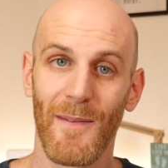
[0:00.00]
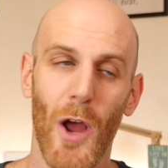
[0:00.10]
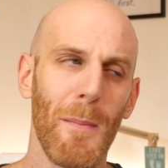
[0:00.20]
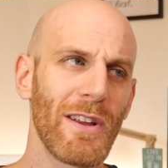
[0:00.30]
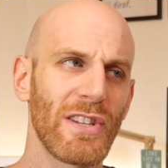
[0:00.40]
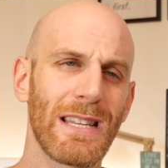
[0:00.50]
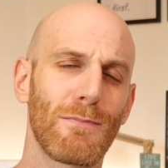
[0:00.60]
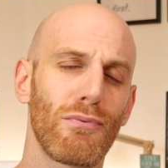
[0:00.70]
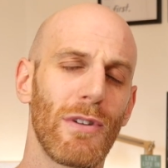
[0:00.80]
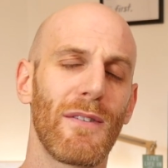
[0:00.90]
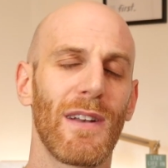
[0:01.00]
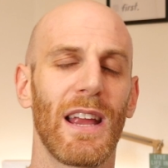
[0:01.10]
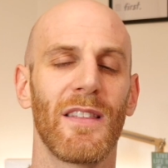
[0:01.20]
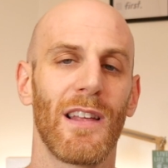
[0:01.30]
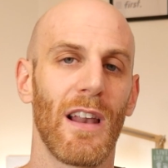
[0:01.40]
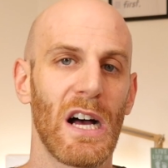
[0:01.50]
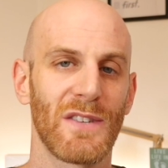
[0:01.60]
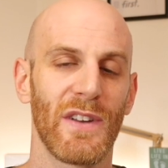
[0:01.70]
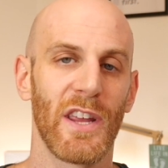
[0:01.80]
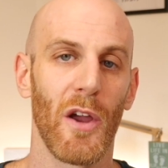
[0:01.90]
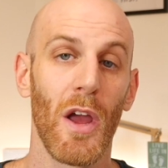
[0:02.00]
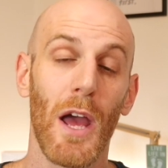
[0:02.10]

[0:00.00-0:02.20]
Now I mentioned this briefly in the last video,